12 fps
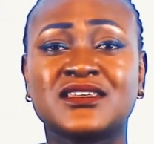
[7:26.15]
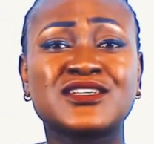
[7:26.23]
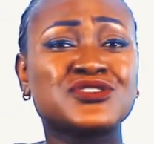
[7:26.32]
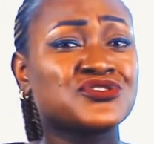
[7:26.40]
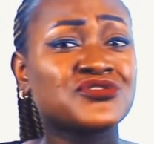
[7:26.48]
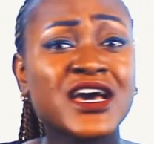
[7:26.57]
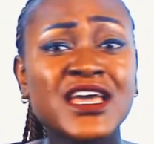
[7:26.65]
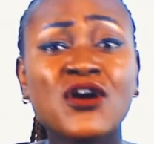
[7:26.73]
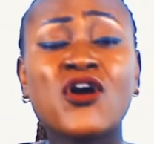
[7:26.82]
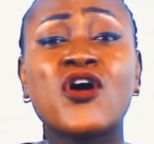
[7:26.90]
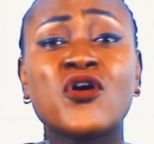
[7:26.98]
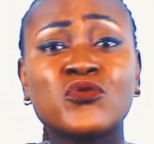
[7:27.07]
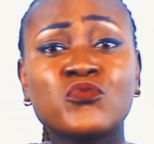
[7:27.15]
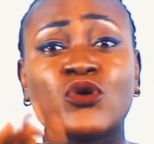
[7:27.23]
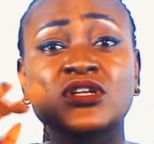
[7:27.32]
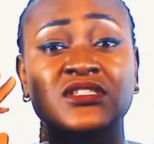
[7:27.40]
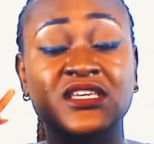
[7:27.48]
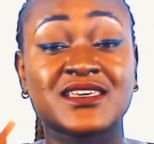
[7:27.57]
they try all
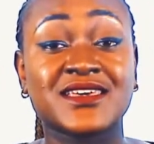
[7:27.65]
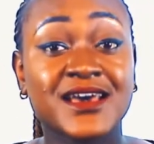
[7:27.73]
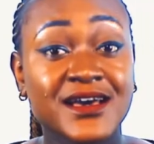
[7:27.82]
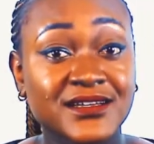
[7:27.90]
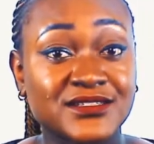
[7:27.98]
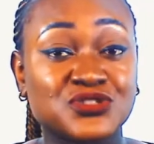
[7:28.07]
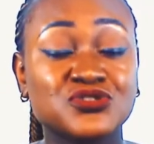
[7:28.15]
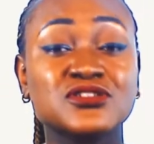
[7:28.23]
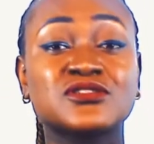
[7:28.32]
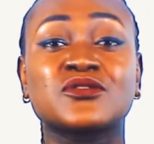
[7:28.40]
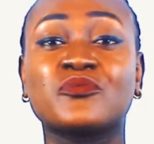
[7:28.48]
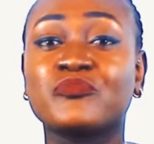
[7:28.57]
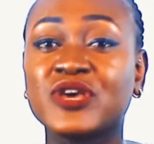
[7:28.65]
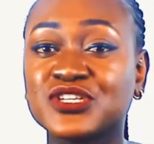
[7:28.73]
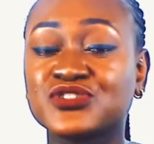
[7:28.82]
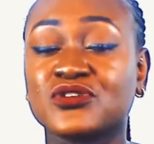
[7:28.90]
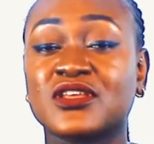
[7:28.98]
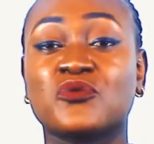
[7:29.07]
what they can just to make
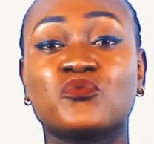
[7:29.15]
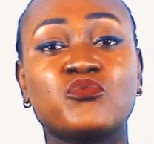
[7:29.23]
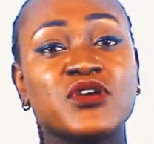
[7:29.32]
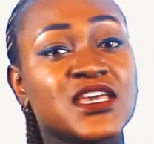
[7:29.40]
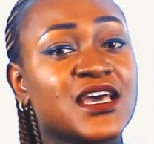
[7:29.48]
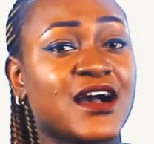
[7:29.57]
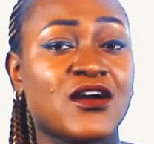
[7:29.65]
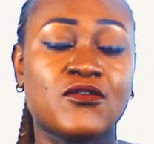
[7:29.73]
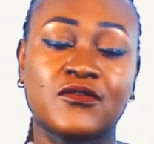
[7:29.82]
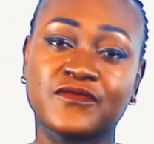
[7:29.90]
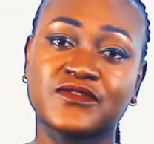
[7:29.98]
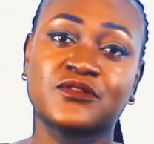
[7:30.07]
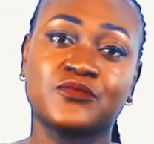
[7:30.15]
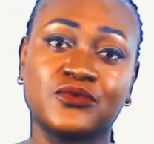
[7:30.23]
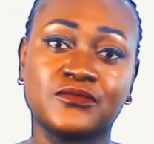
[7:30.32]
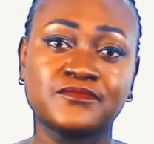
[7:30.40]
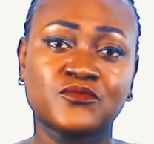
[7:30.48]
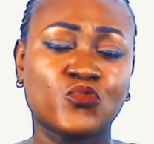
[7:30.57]
sure that we are comfortable.